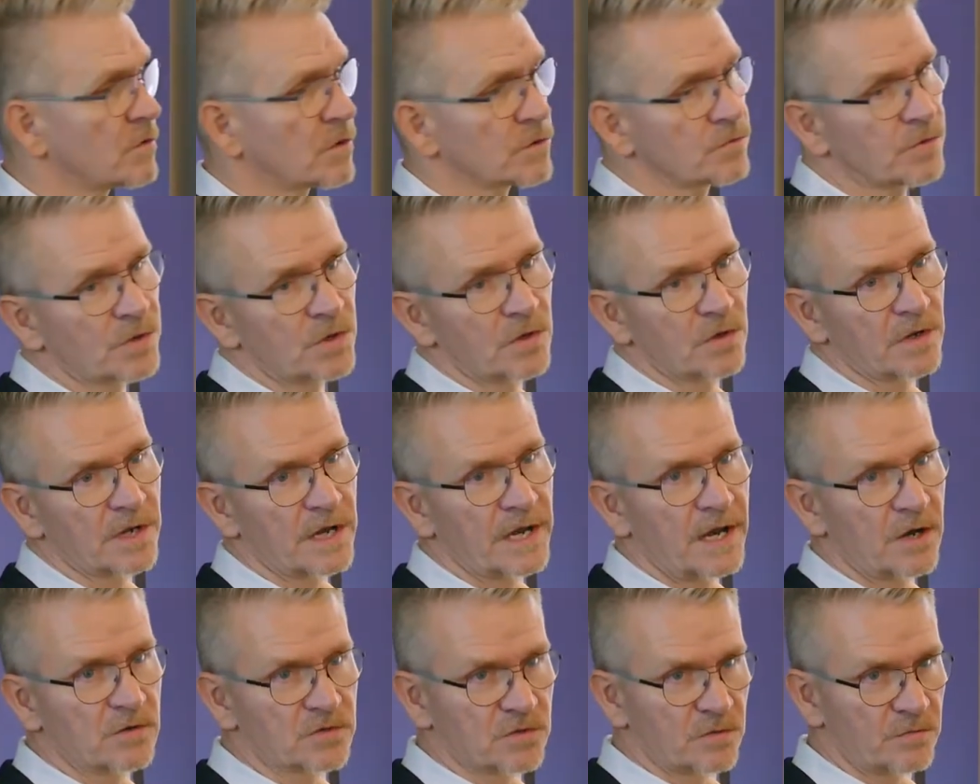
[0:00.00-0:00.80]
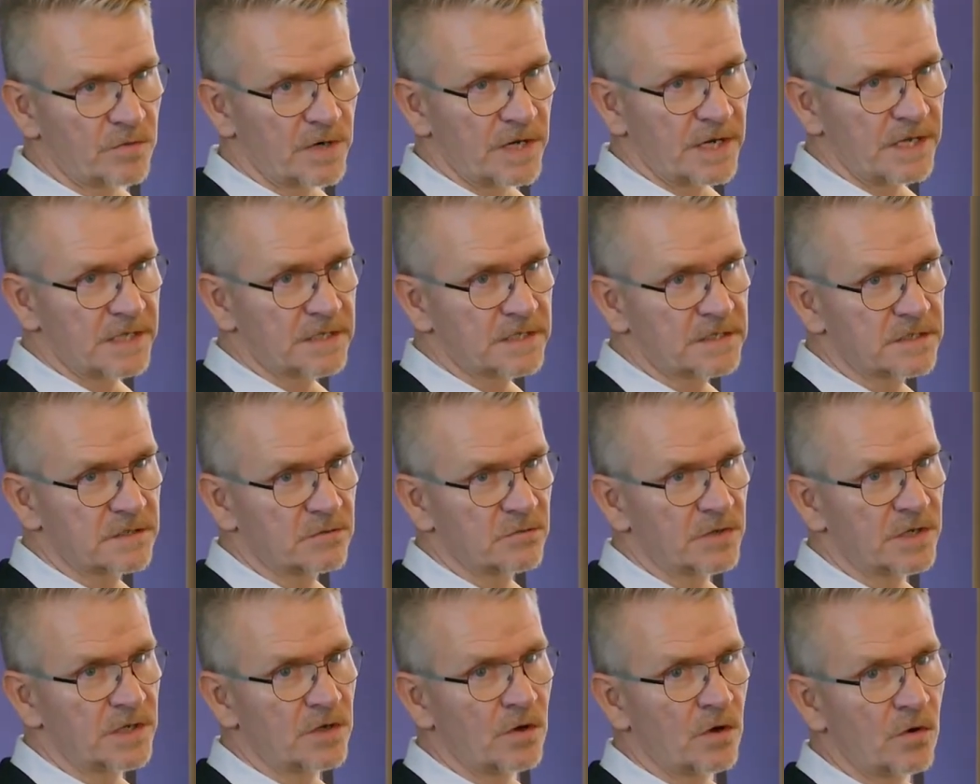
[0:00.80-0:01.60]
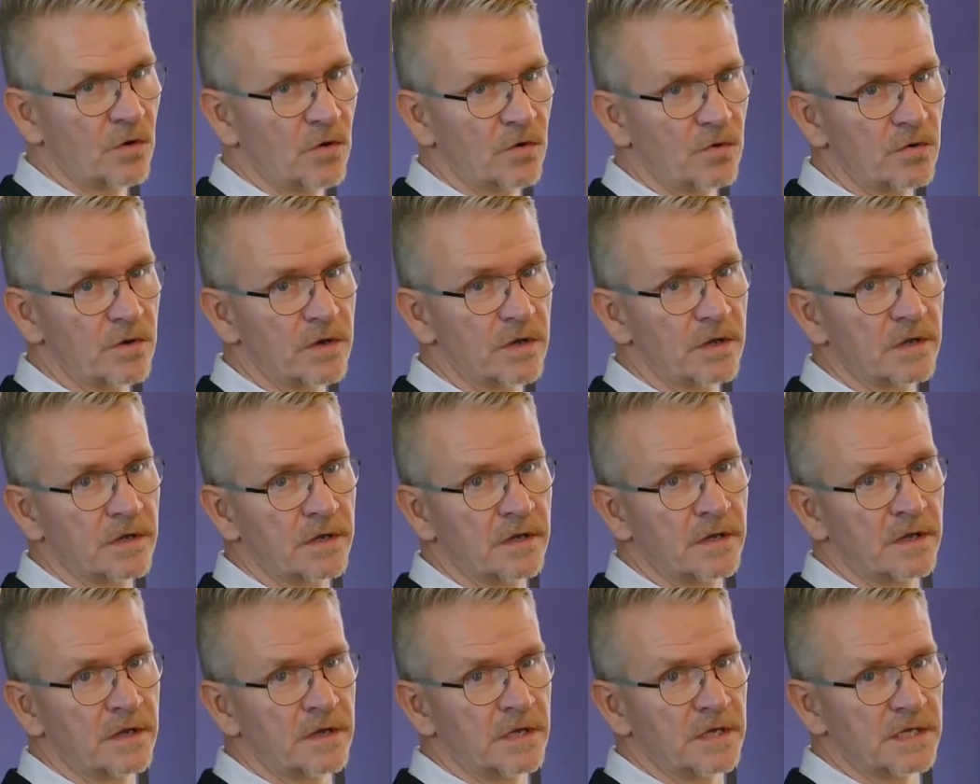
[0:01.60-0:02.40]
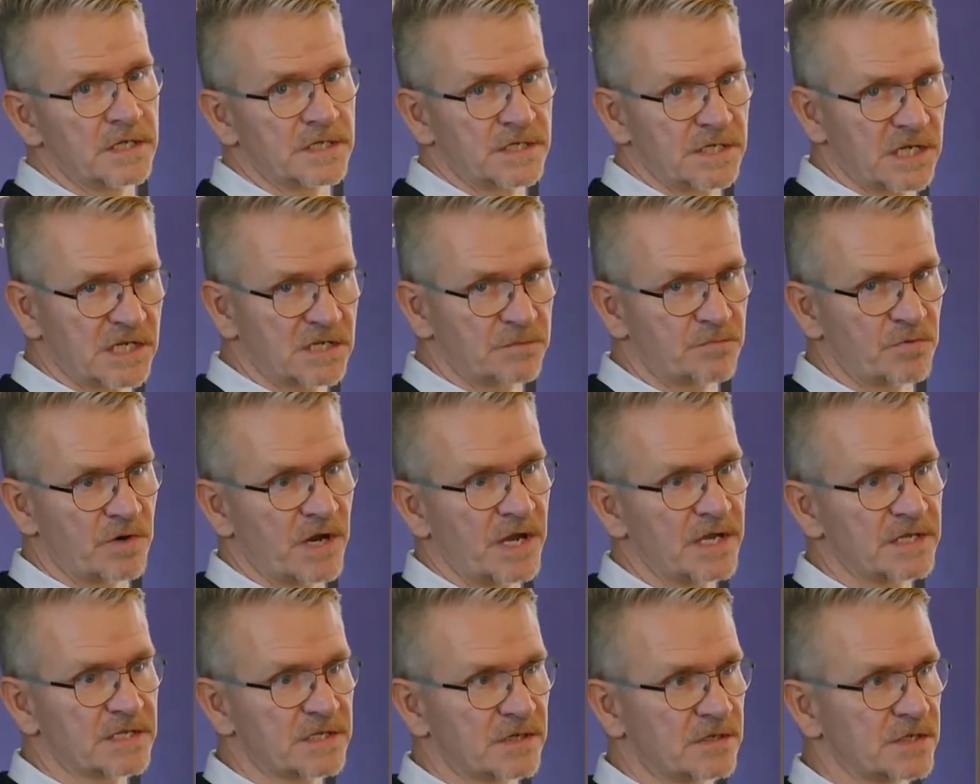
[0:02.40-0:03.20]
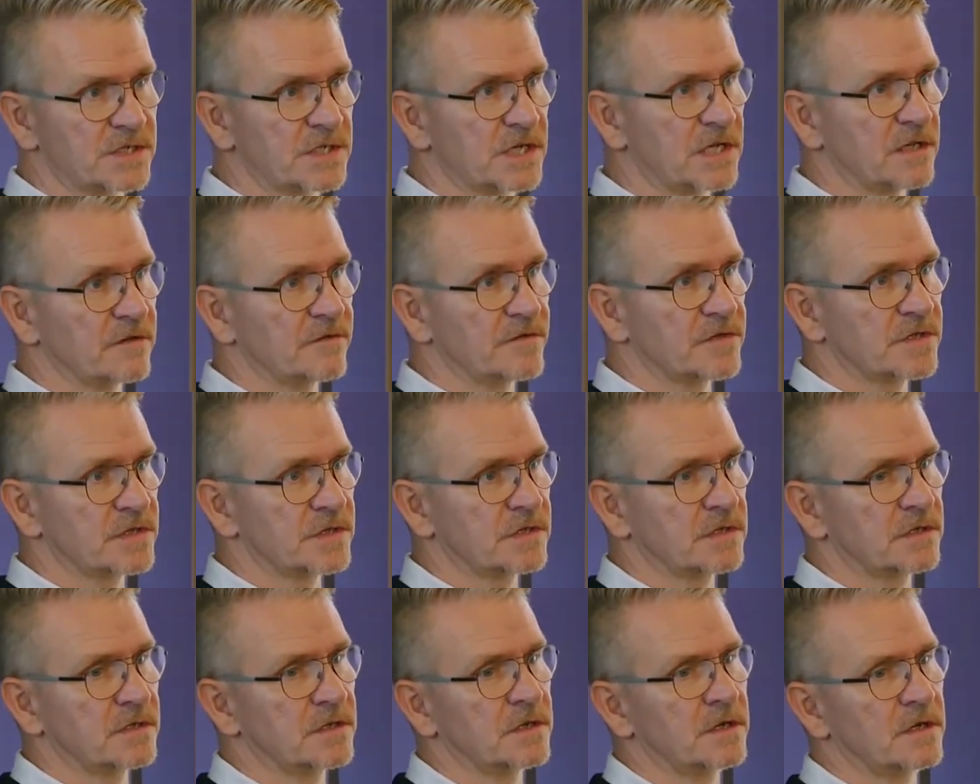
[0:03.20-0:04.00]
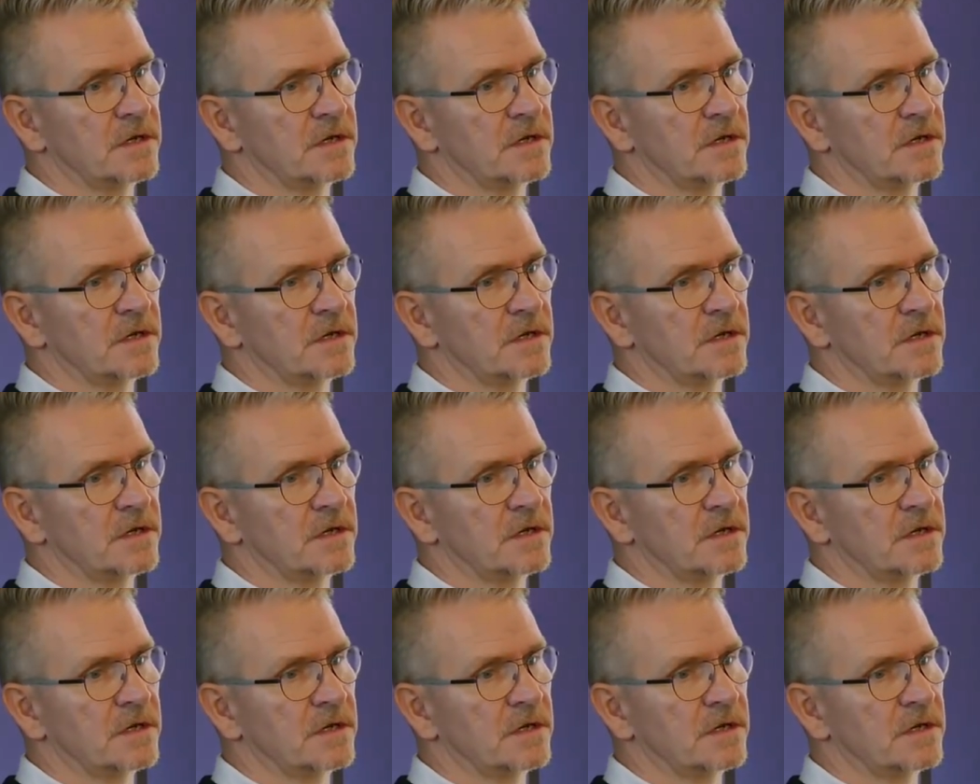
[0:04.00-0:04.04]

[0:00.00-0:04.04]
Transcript: what we call a house of brands. We own 6 brands ourselves.